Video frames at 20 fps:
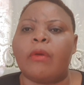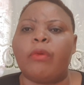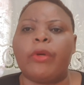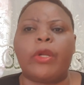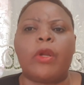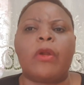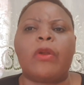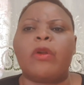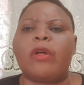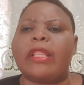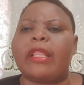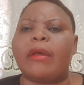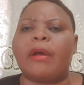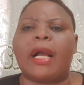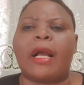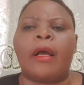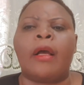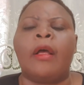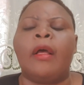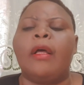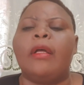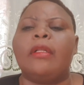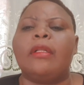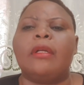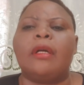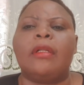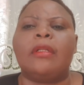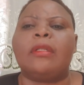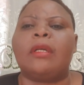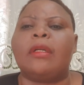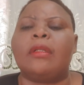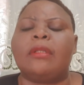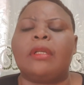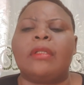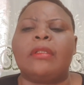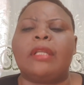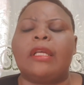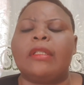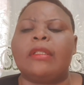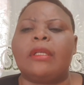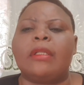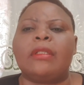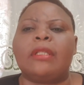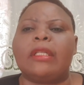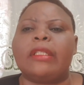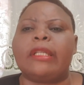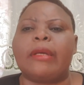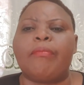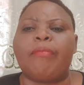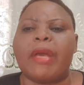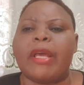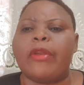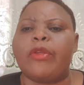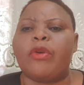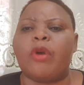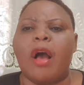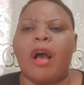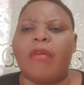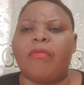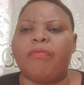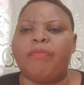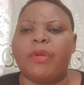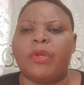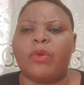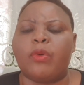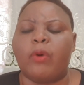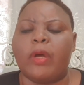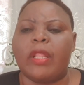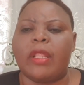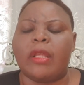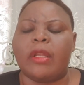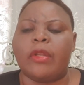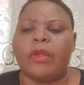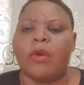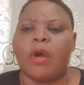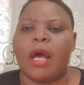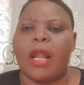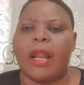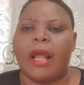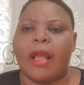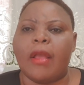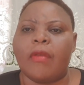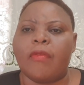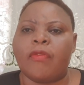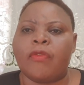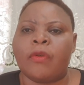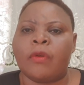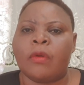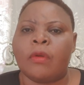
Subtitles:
We don't know the men you have been with in your life.